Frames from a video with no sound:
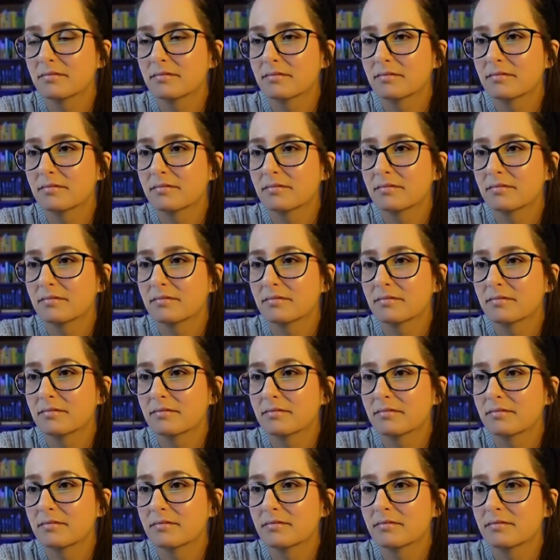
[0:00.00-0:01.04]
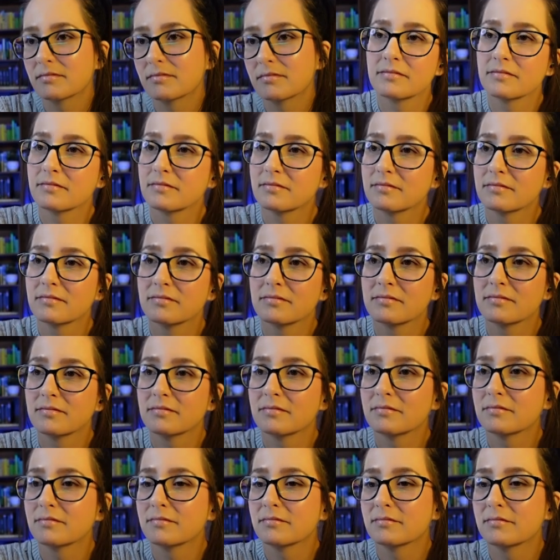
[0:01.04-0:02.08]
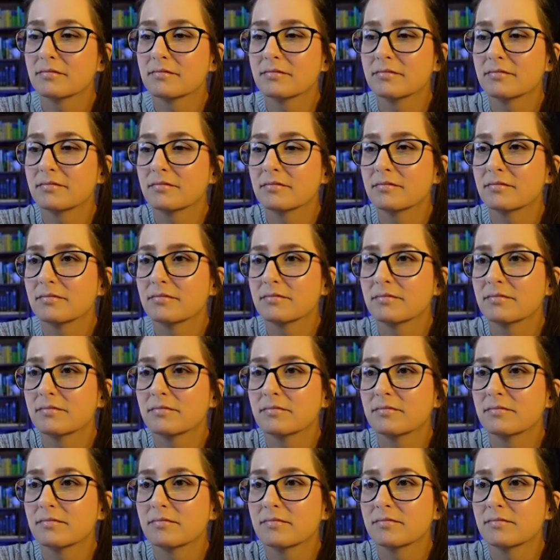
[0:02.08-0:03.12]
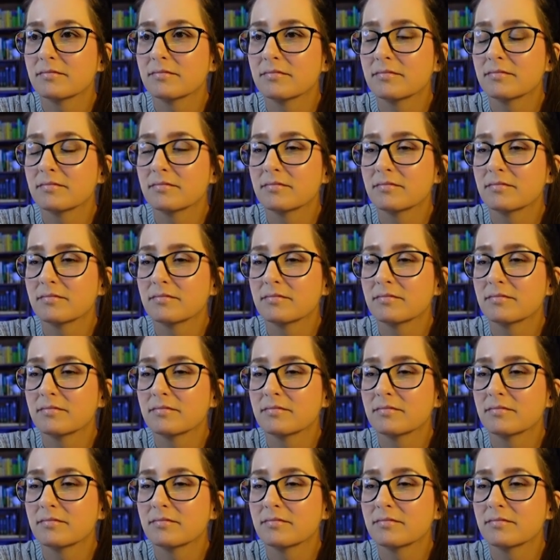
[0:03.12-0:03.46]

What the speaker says: (not speaking)